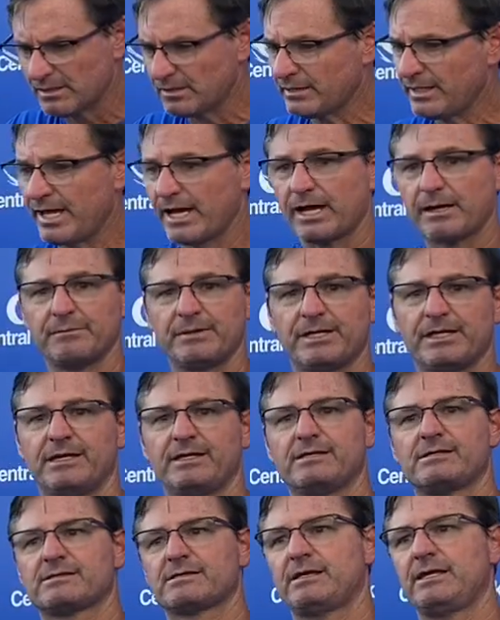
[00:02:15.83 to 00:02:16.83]
Yeah, I mean,
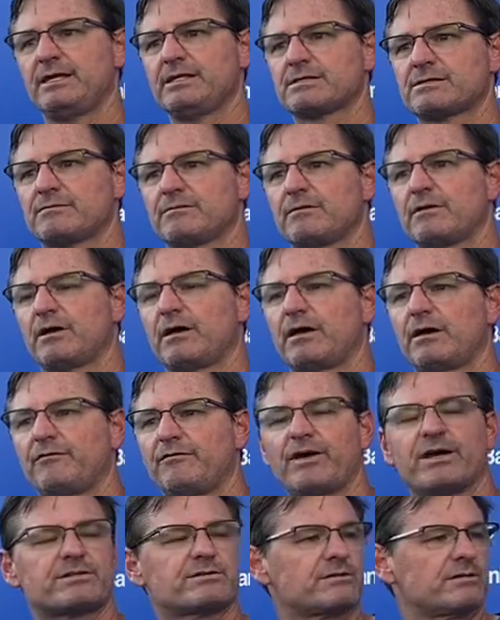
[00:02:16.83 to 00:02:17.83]
he's a
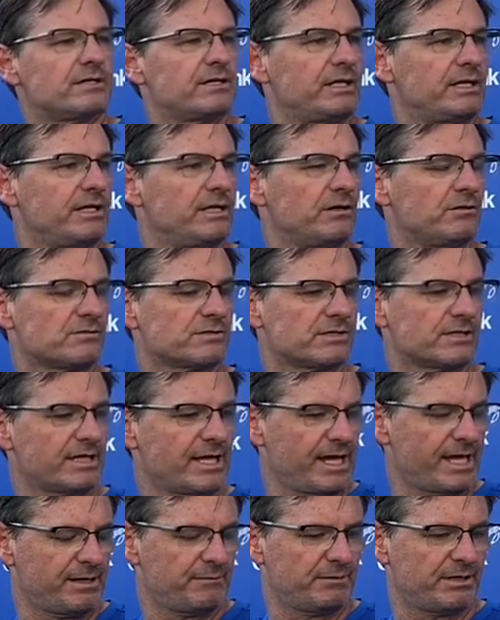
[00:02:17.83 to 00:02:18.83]
veteran, and he knows the
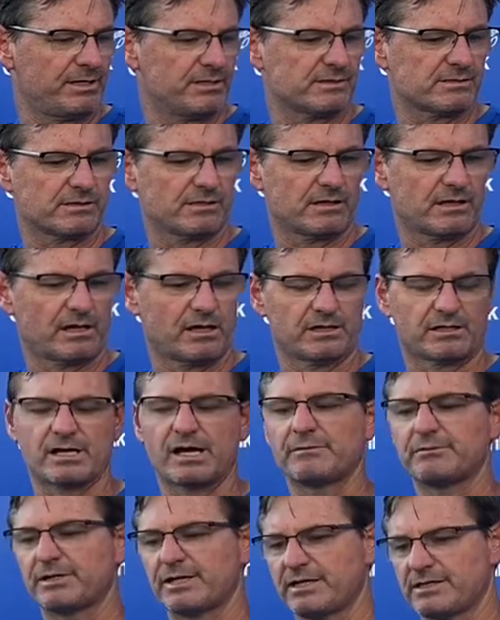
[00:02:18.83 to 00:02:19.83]
game. And he's, on
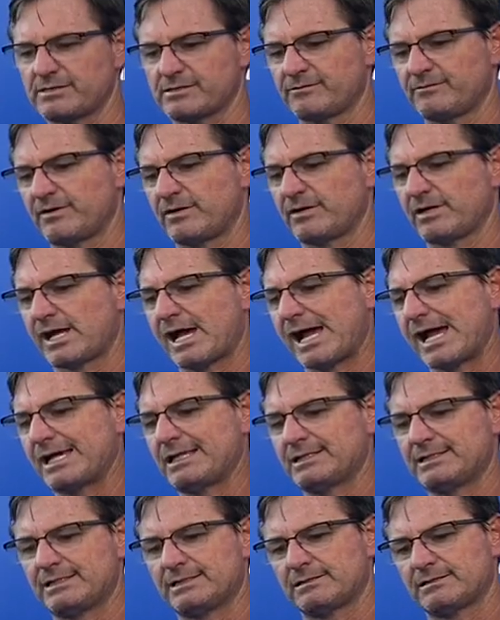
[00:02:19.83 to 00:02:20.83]
top of that, he's a very
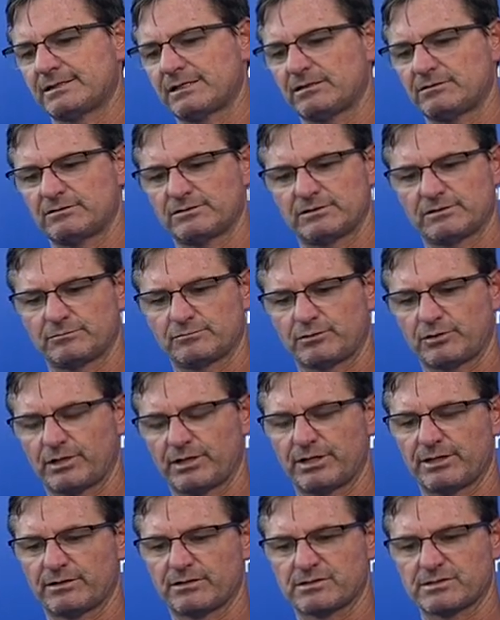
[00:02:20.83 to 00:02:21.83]
highly intelligent
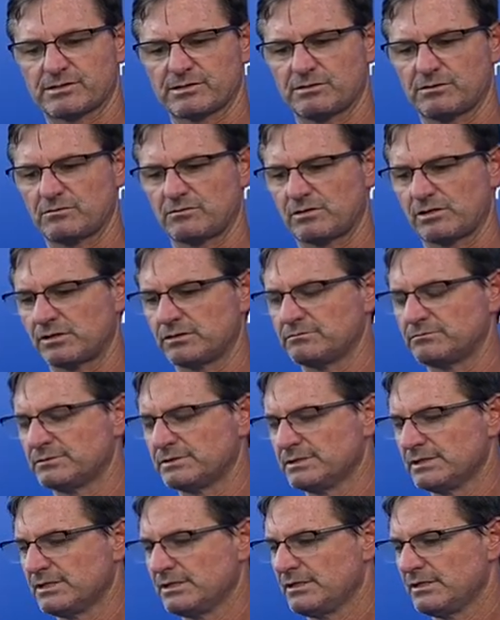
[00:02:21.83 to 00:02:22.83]
player. So,
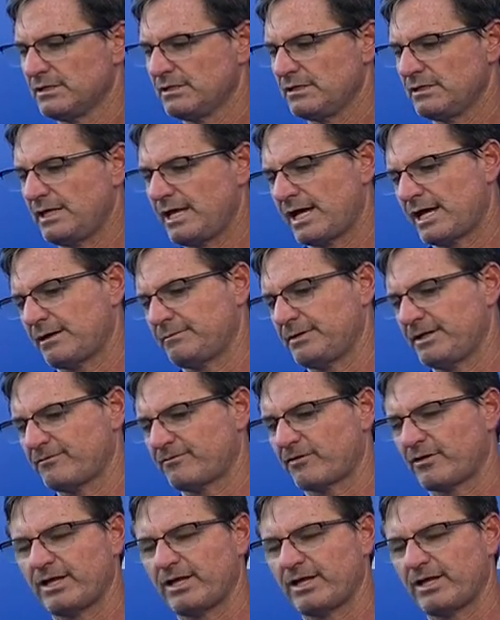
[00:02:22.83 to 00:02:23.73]
yeah, I mean, for